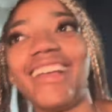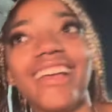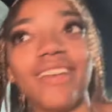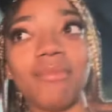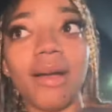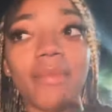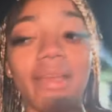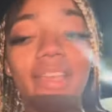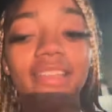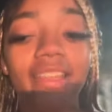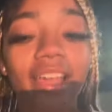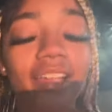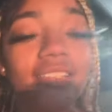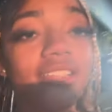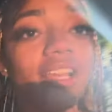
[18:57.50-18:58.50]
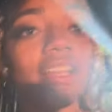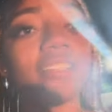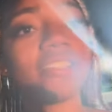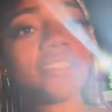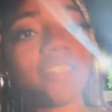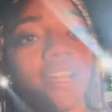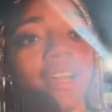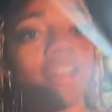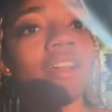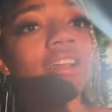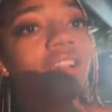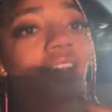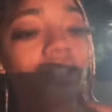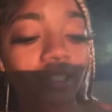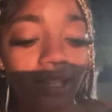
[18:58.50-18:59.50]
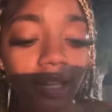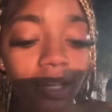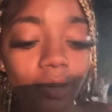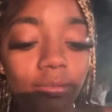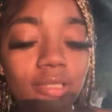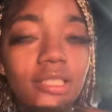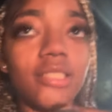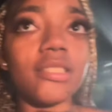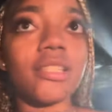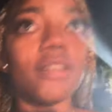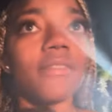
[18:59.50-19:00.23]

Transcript: My bad. Not a taxi. A click, which is their